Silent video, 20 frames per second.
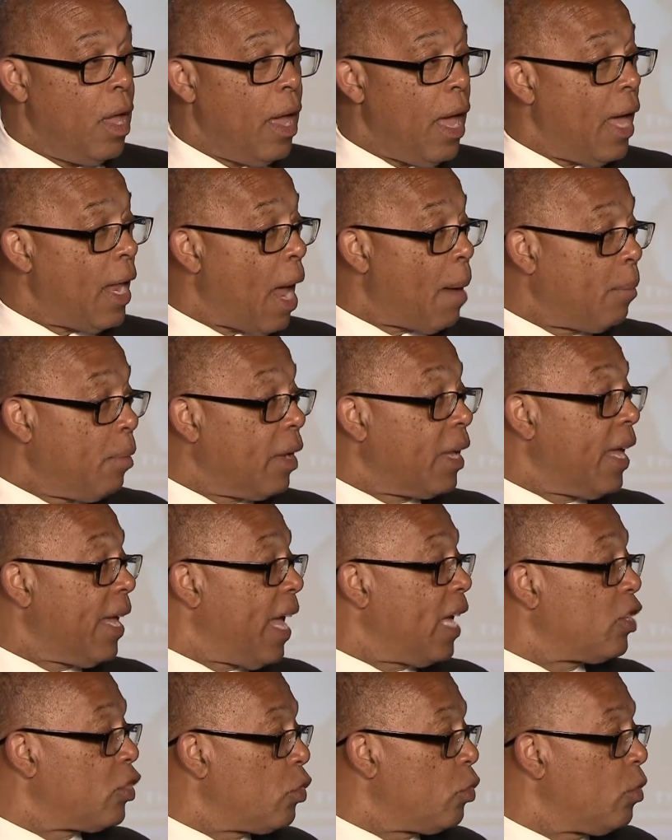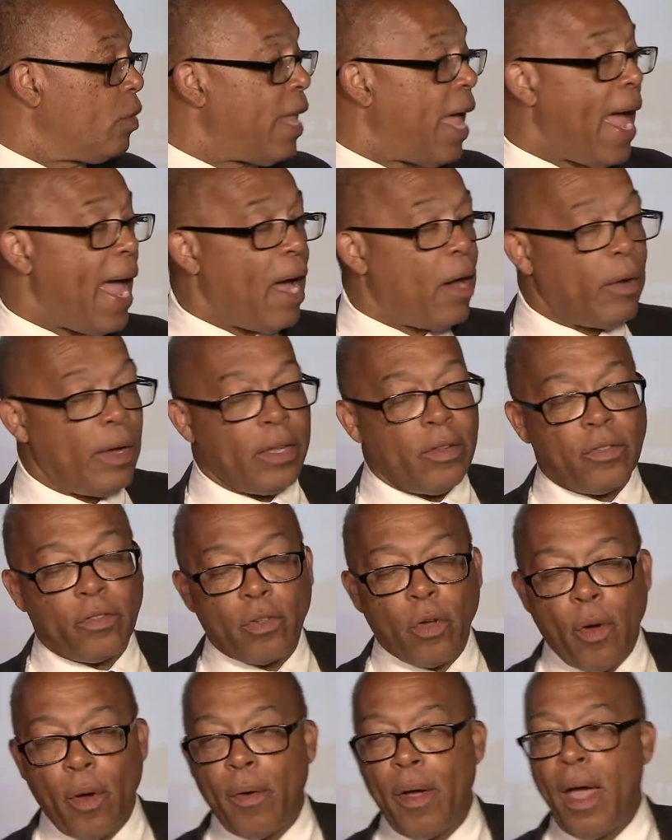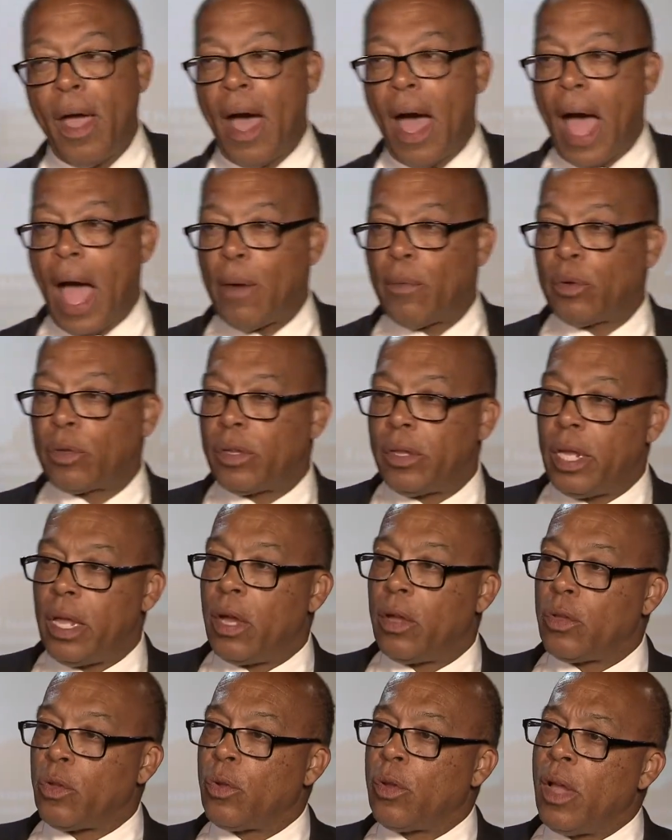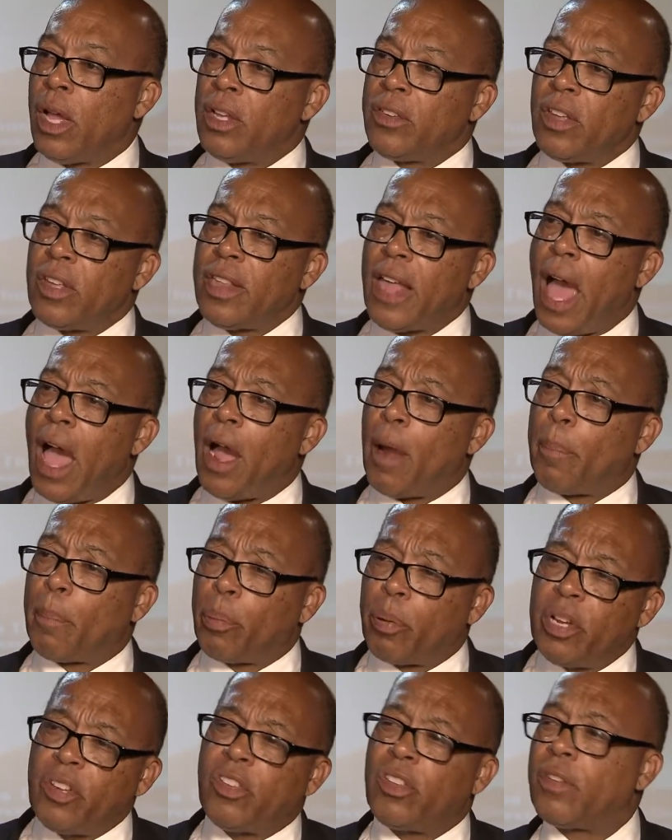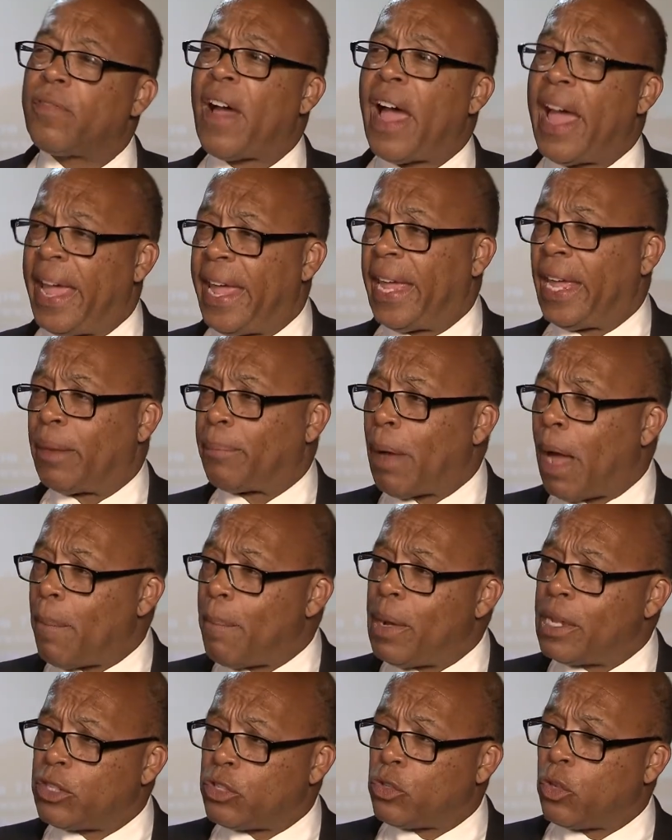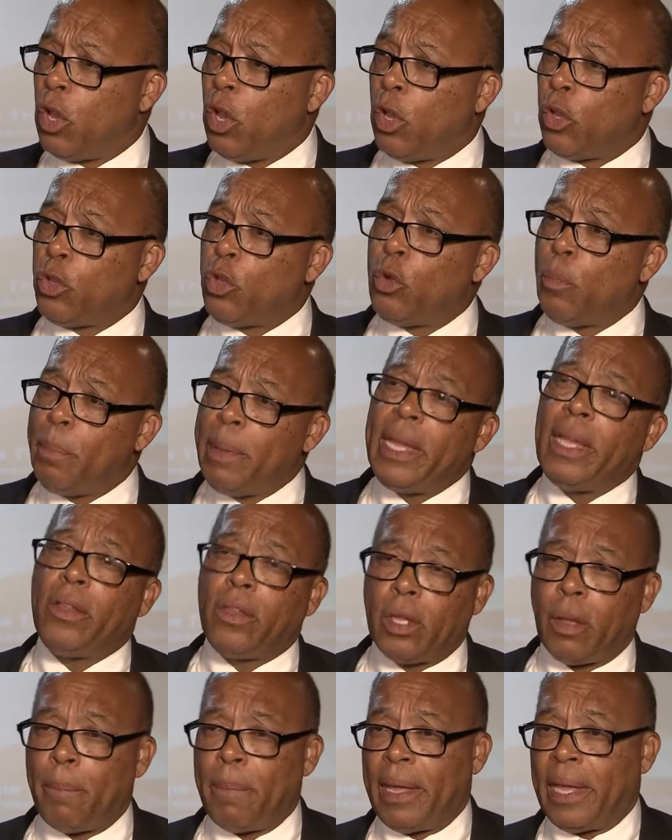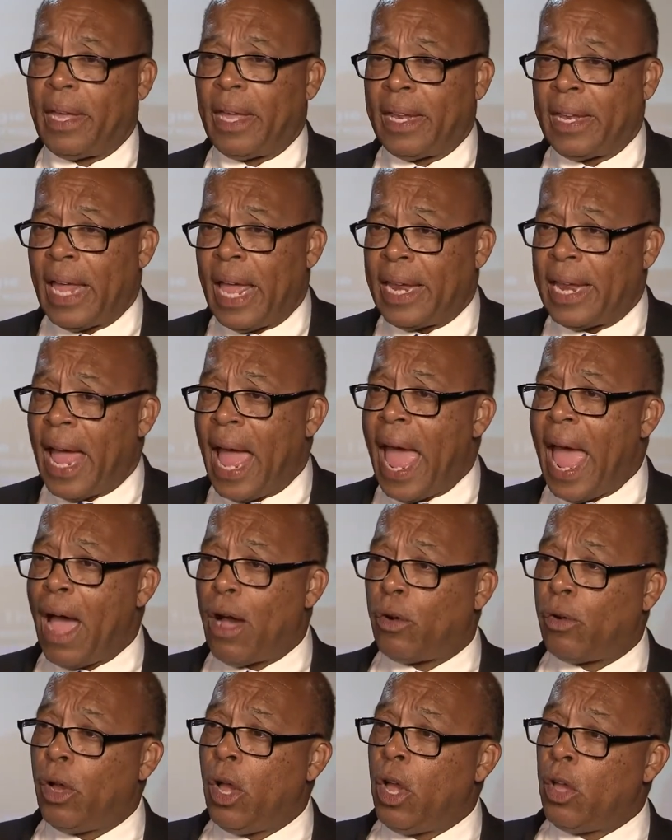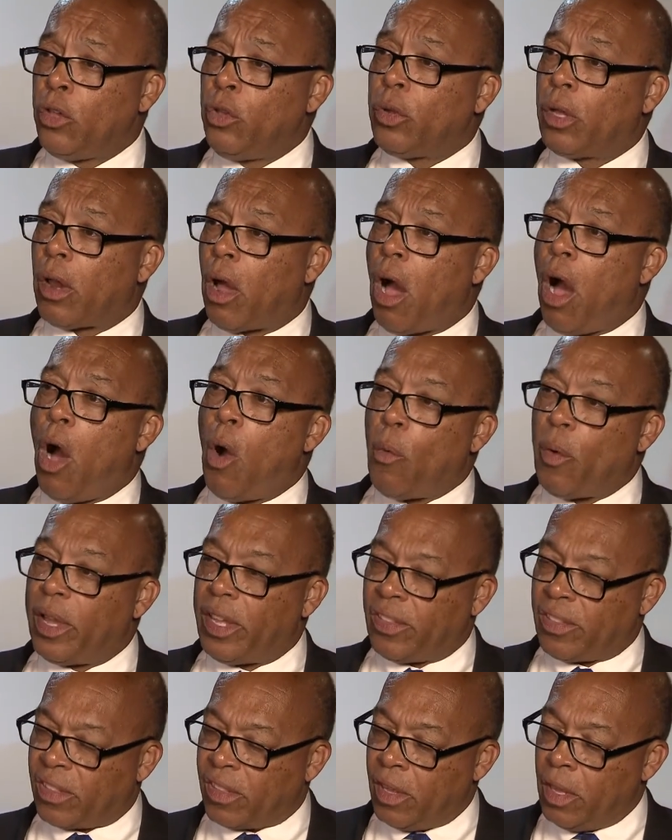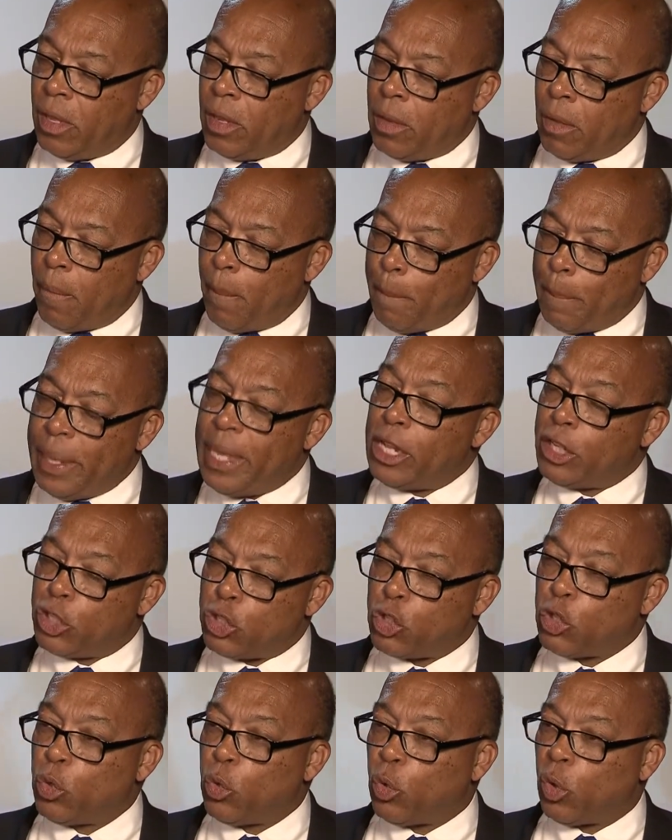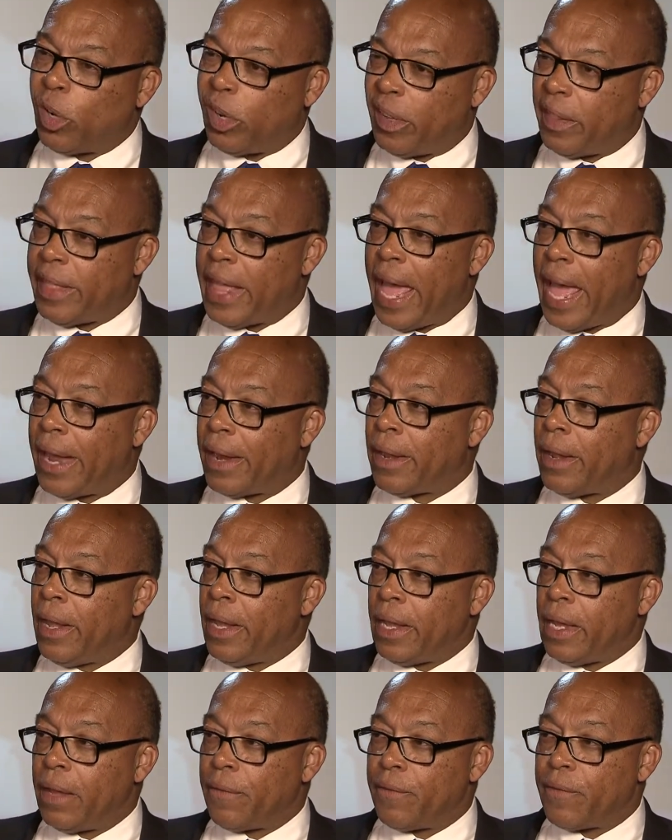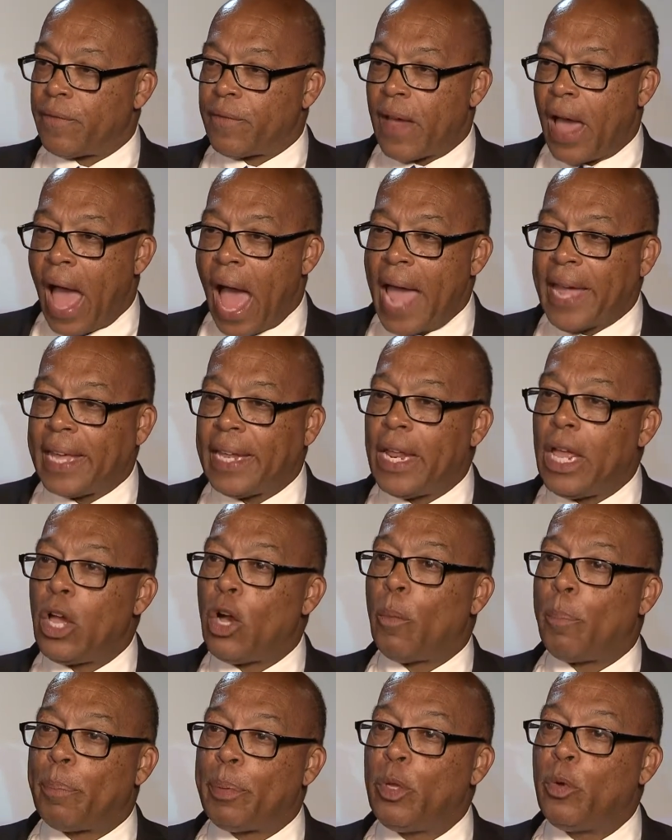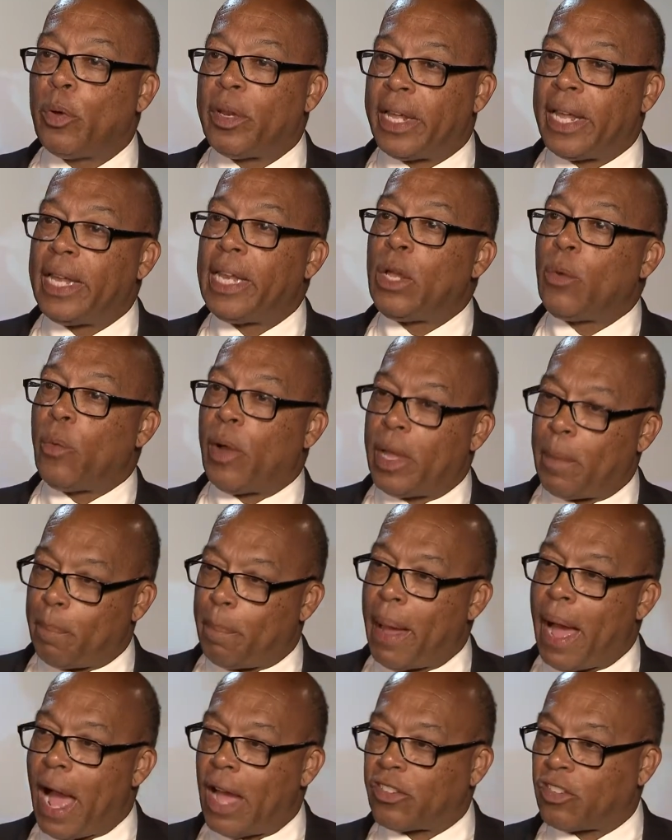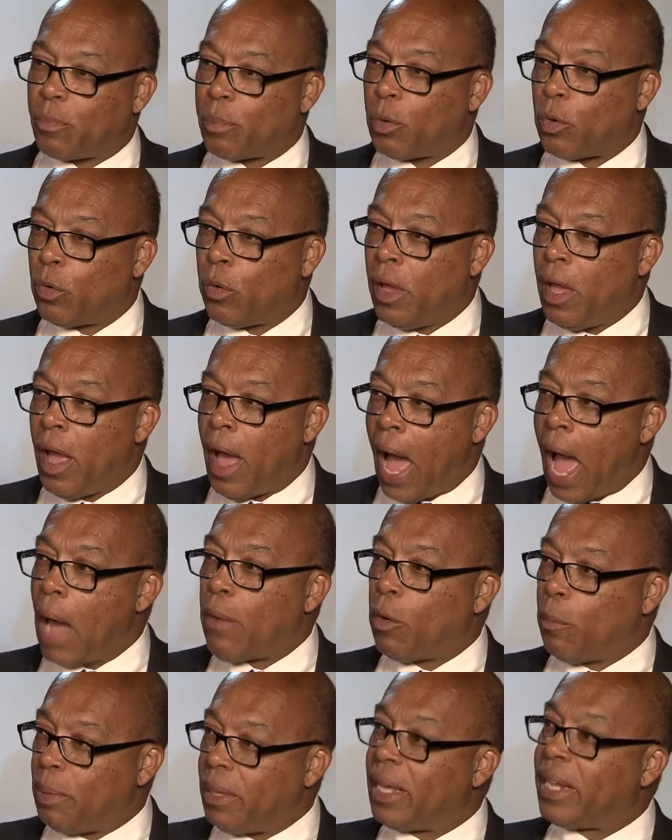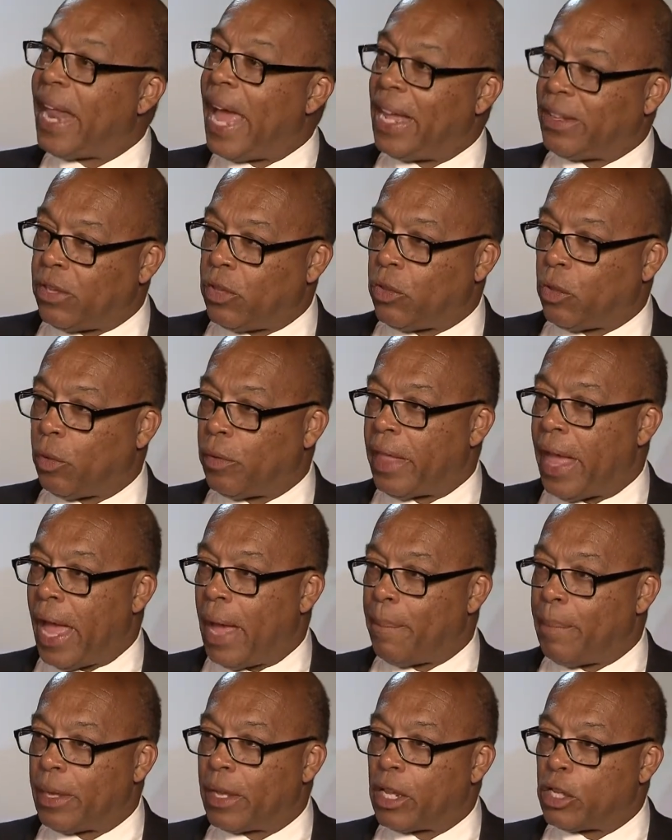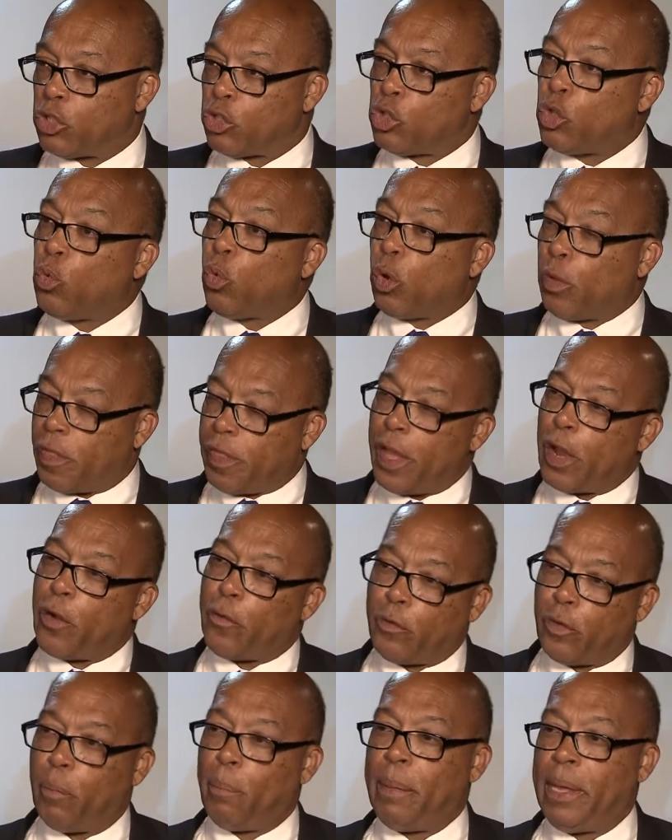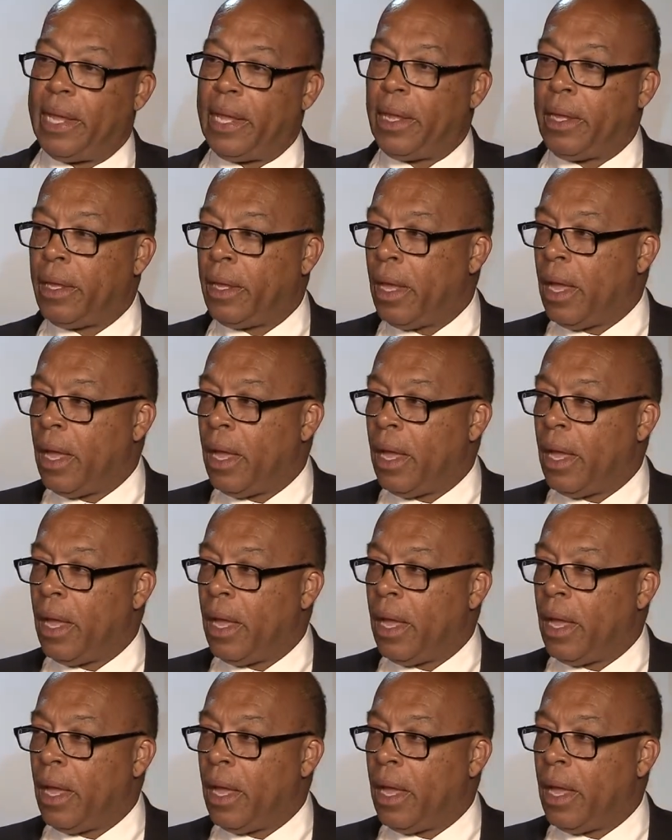And I'm looking at you now, and so I will tell you just how appreciative I am, how much you mean to me and, and how you can always be assured that if I can help you in any way possible, I will be glad to do that because you were there for me